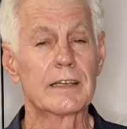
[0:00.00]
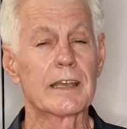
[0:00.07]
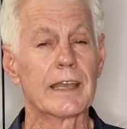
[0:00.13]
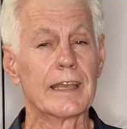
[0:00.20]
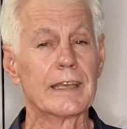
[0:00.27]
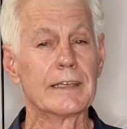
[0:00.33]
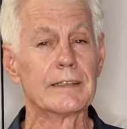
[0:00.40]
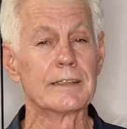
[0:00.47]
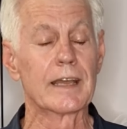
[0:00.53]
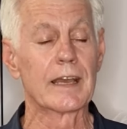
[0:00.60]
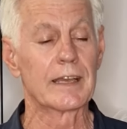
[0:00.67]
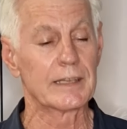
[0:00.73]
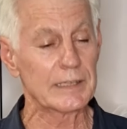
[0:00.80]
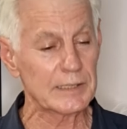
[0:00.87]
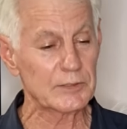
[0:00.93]
and
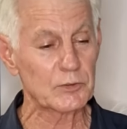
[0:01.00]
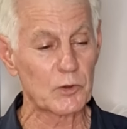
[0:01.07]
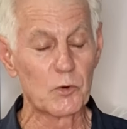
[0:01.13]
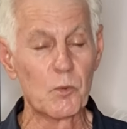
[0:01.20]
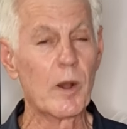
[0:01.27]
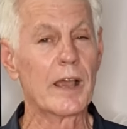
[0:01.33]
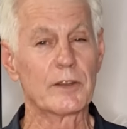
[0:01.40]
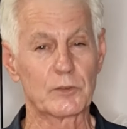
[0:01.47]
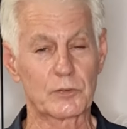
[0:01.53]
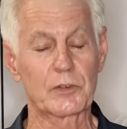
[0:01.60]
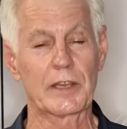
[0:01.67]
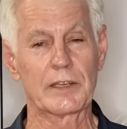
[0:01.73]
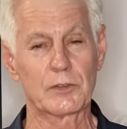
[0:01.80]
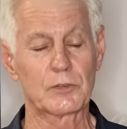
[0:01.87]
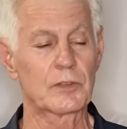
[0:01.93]
he always
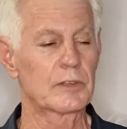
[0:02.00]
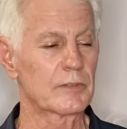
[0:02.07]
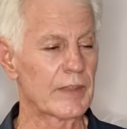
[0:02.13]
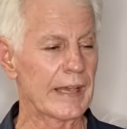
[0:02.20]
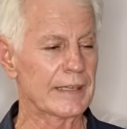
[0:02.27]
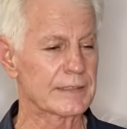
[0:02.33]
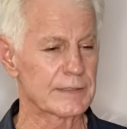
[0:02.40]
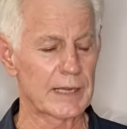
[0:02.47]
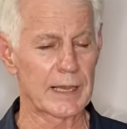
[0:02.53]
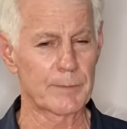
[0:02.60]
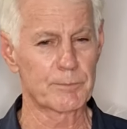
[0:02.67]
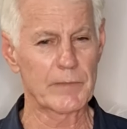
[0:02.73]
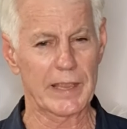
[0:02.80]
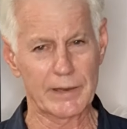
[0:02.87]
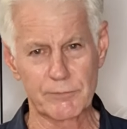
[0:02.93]
says that
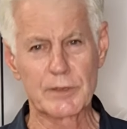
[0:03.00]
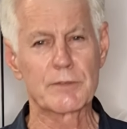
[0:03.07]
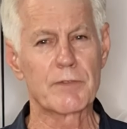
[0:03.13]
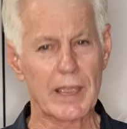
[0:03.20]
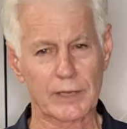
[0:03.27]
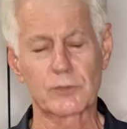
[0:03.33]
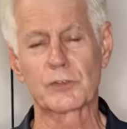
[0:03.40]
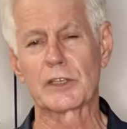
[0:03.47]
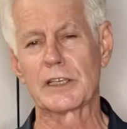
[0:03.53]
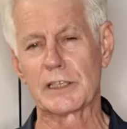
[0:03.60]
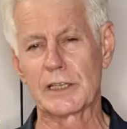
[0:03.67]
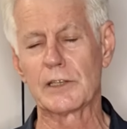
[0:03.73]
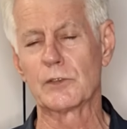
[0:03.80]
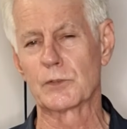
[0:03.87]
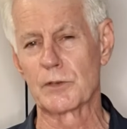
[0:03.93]
every vaccine
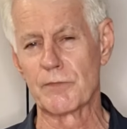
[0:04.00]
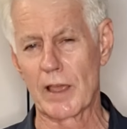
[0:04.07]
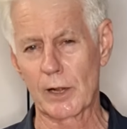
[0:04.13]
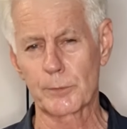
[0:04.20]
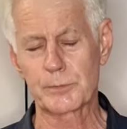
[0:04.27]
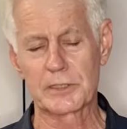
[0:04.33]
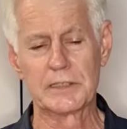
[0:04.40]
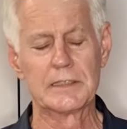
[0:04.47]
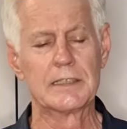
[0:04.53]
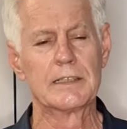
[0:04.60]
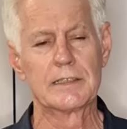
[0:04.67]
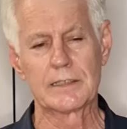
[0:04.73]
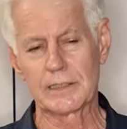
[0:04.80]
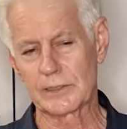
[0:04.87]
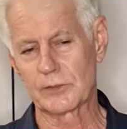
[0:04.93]
he's developed
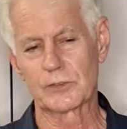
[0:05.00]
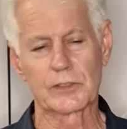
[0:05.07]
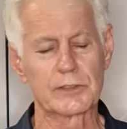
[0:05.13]
the